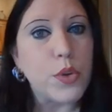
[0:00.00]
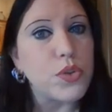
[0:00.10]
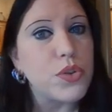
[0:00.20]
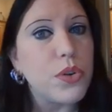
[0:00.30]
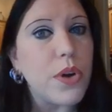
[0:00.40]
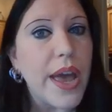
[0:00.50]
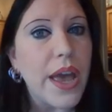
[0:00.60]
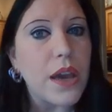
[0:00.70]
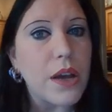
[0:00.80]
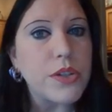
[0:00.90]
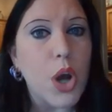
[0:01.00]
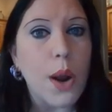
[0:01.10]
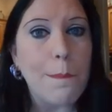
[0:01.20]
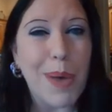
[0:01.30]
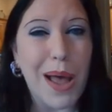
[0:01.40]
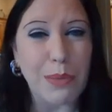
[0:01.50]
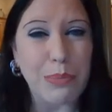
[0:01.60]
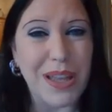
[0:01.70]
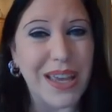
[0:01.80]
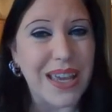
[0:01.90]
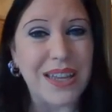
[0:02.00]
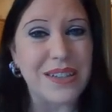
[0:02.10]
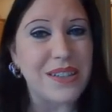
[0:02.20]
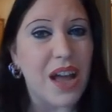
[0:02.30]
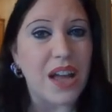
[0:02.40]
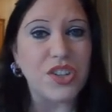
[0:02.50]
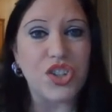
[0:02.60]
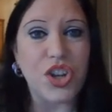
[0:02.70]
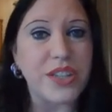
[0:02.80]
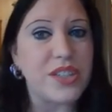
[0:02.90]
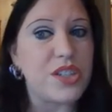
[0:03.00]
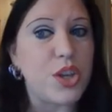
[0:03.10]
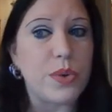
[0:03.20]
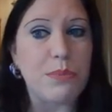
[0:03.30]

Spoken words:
those Google Hangouts are public. It is not just you